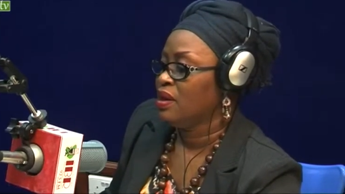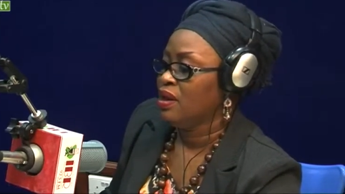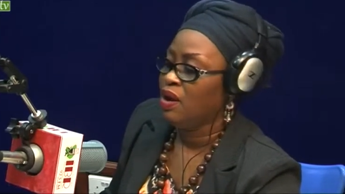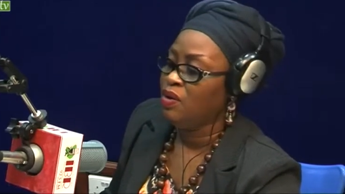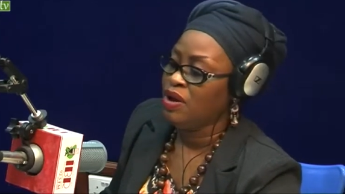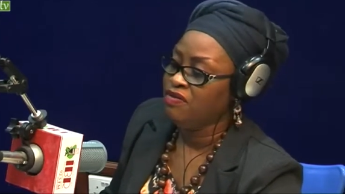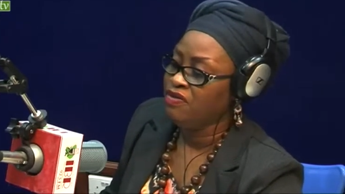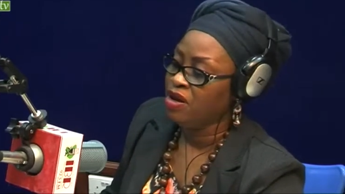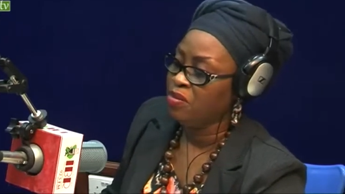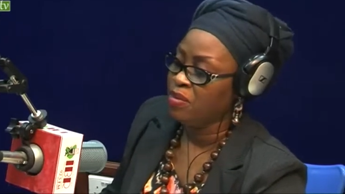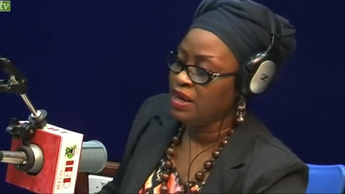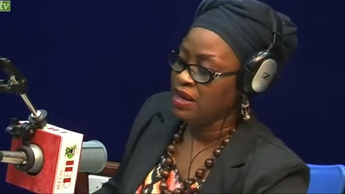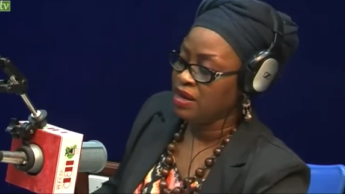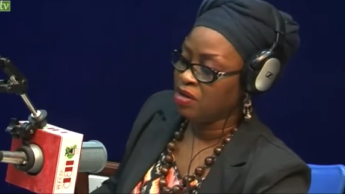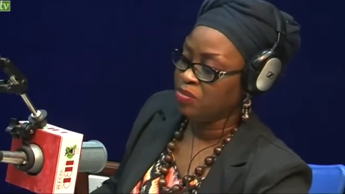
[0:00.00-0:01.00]
However,
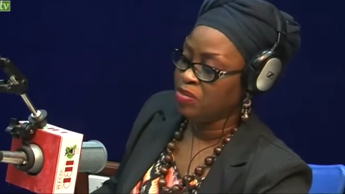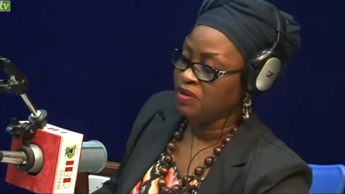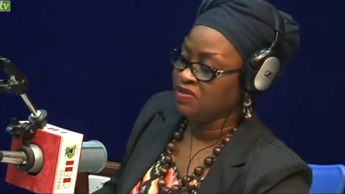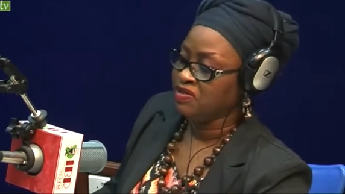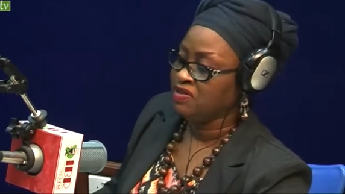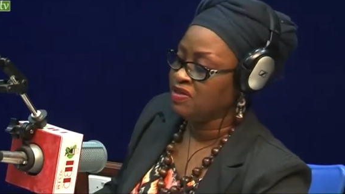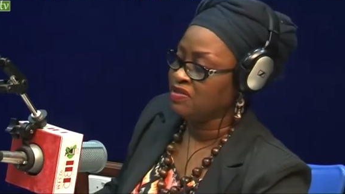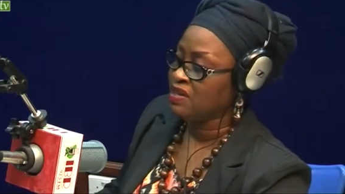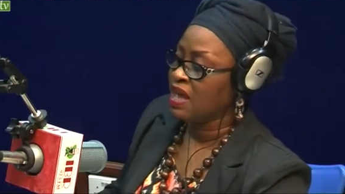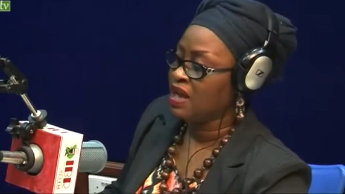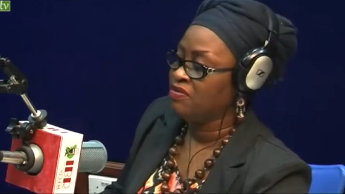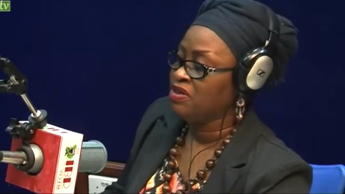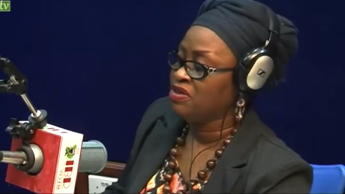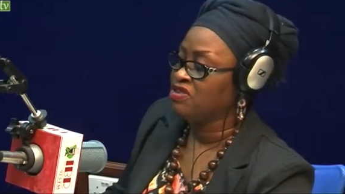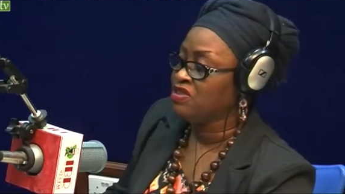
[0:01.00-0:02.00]
many competitors
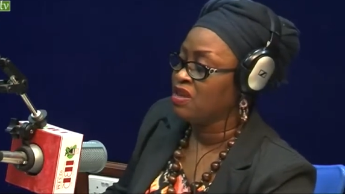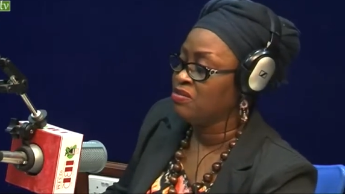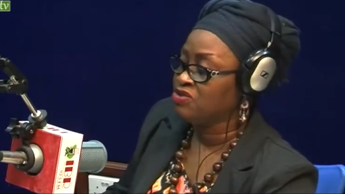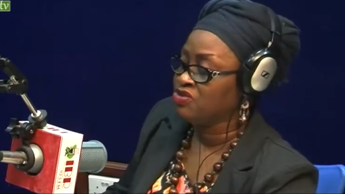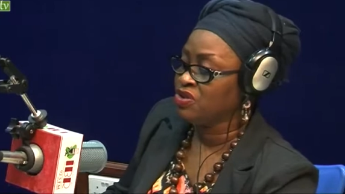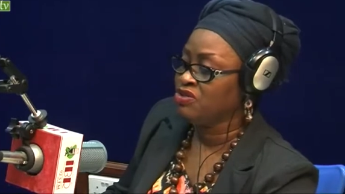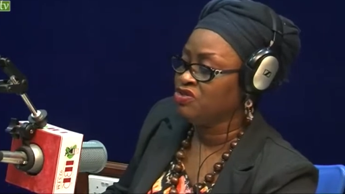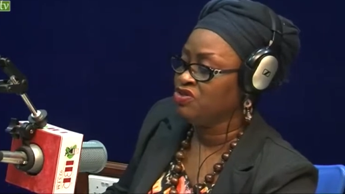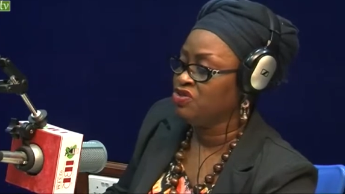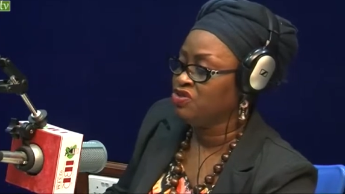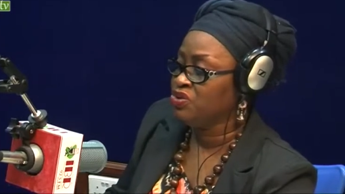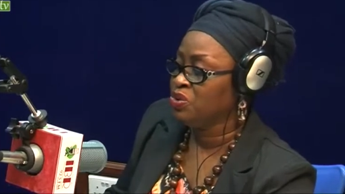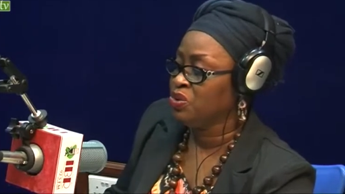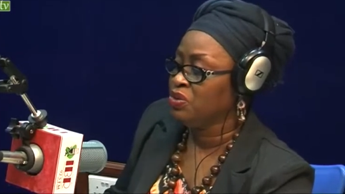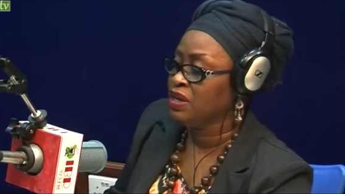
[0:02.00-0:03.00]
have the same traits you do.